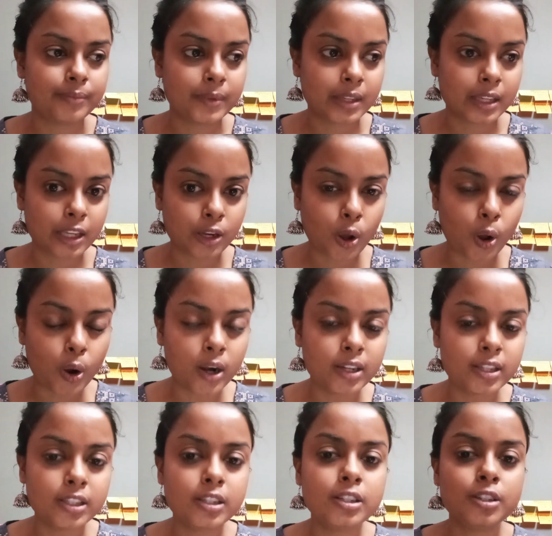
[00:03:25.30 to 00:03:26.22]
In
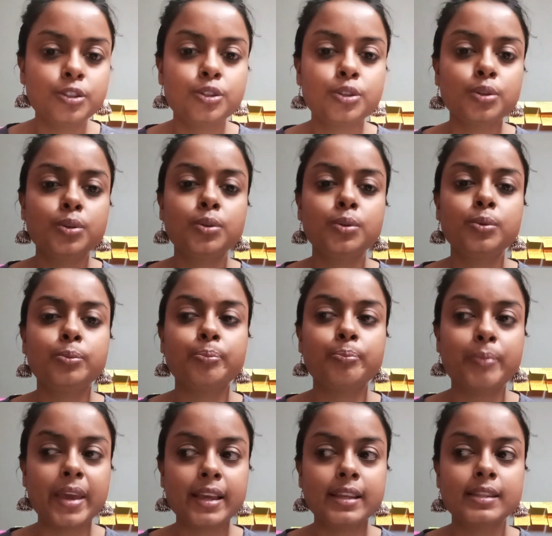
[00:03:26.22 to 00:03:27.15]
order to
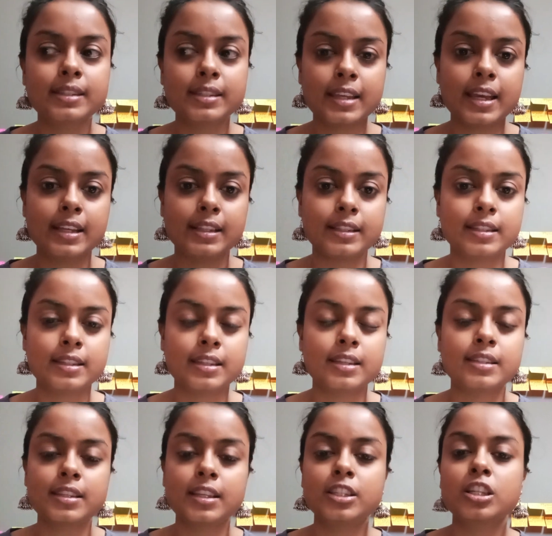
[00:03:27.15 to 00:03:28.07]
make sense
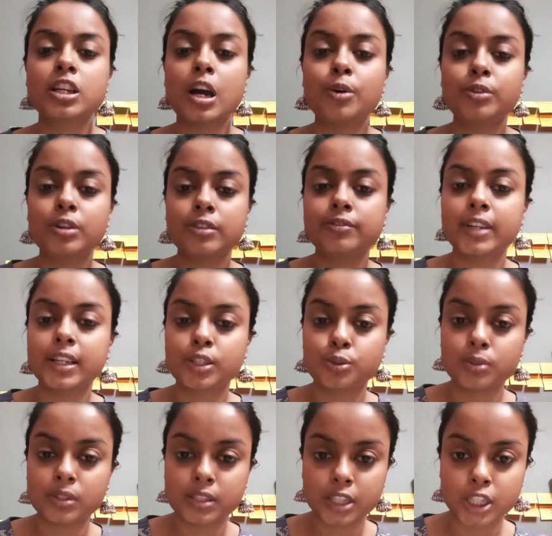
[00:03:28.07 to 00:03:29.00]
such
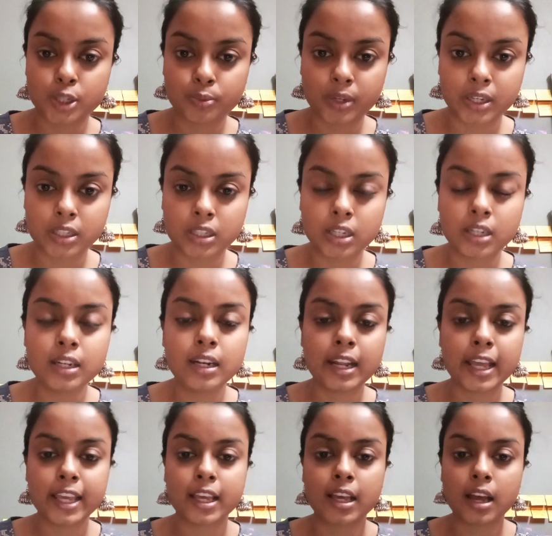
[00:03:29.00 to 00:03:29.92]
counterfactual situation,
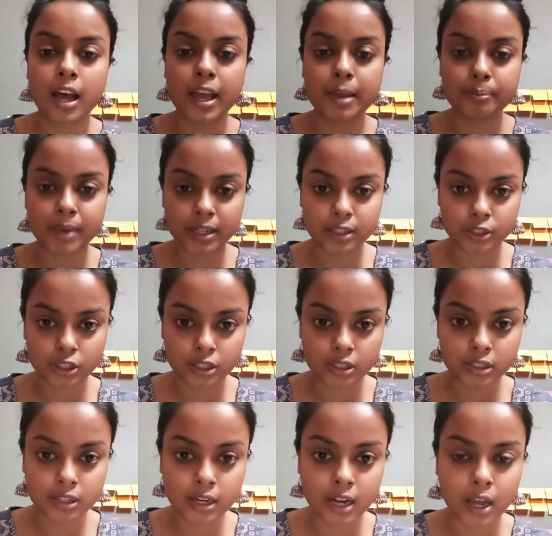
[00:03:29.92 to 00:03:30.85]
like I
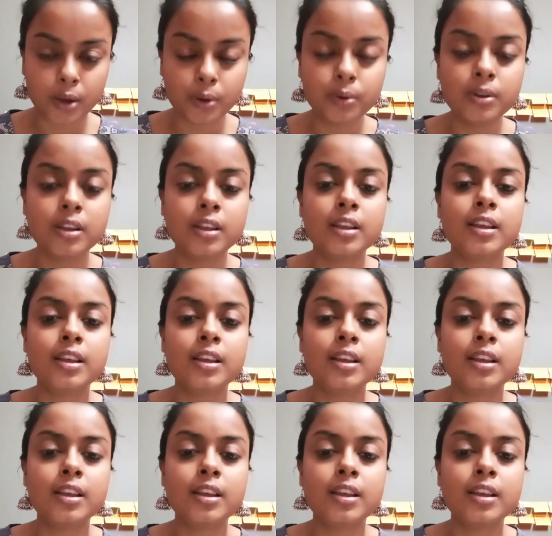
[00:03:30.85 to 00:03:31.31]
mentioned now,